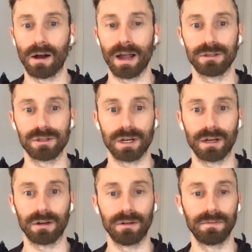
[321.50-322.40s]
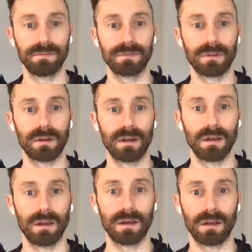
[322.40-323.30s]
Edge channel,
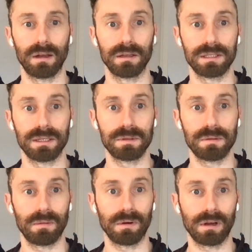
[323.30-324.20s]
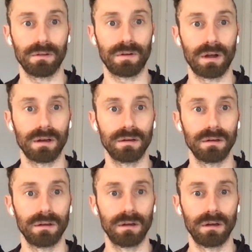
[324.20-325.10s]
and seems to be working fine.
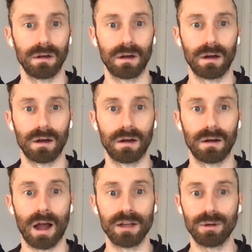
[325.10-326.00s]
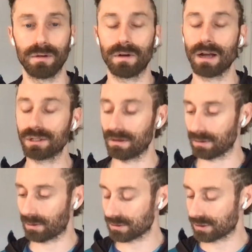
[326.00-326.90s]
I do actually have
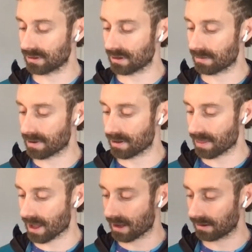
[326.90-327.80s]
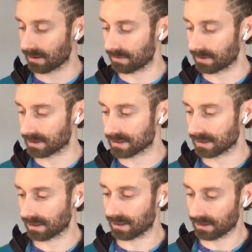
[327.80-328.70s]
a question about that because
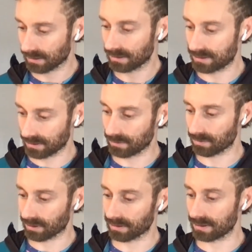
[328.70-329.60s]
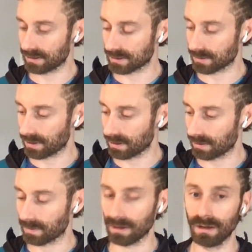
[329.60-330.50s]
I kind of like did the work and then
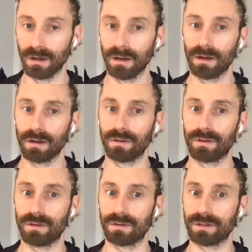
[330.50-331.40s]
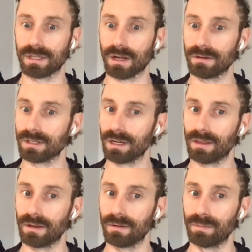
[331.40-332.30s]
disappeared, but sounds
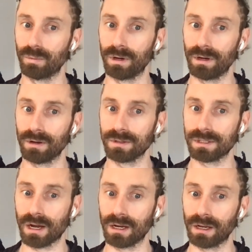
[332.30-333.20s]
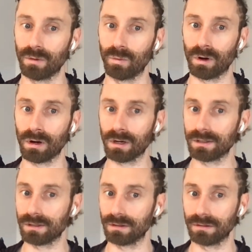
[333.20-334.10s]
like the Windows signing
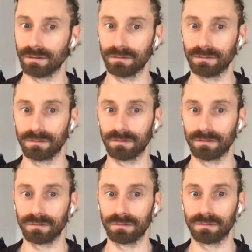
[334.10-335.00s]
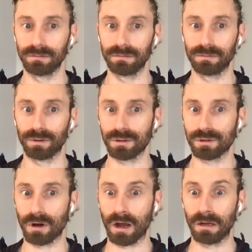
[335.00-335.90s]
worked
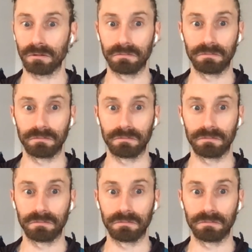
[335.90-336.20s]
first try.